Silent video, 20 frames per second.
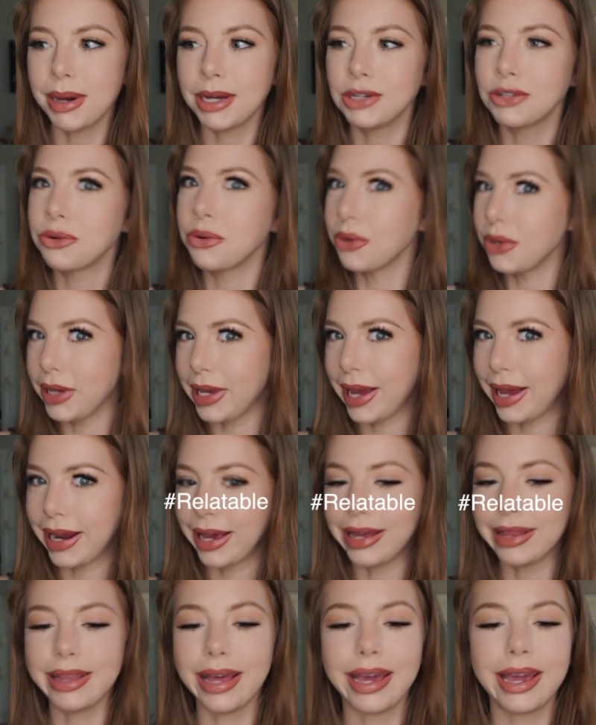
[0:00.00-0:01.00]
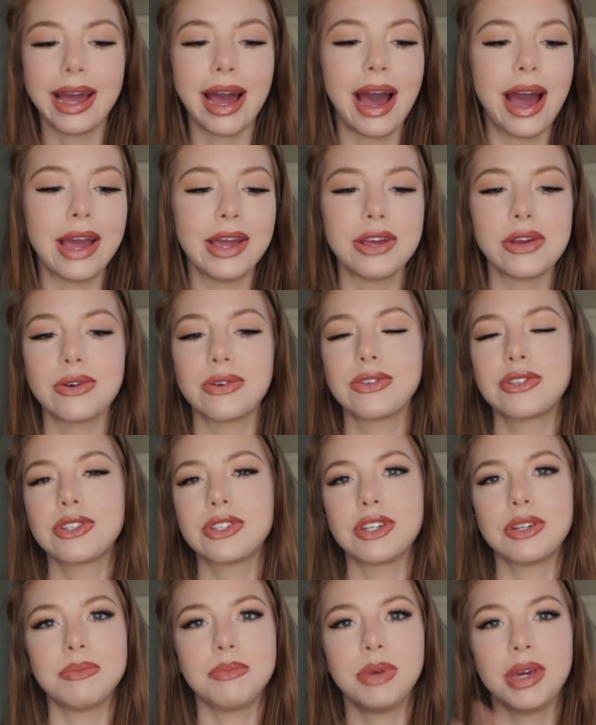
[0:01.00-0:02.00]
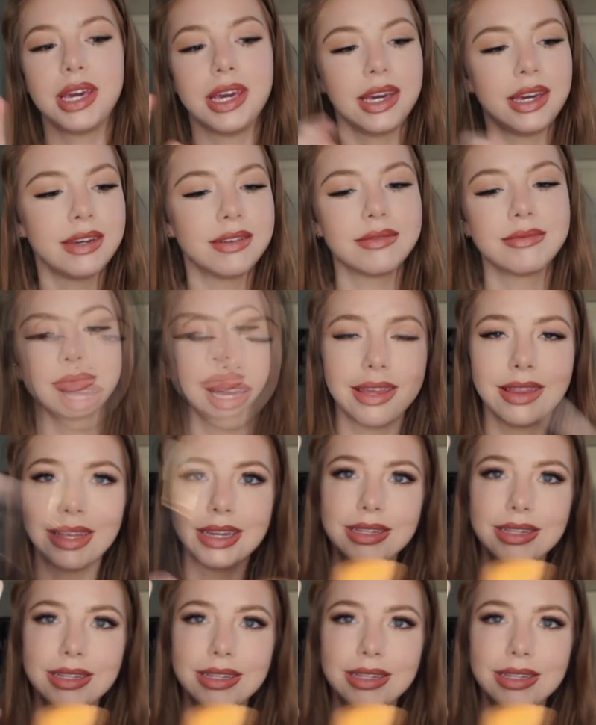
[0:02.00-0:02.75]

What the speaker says: I totally get it. Like I used to be like,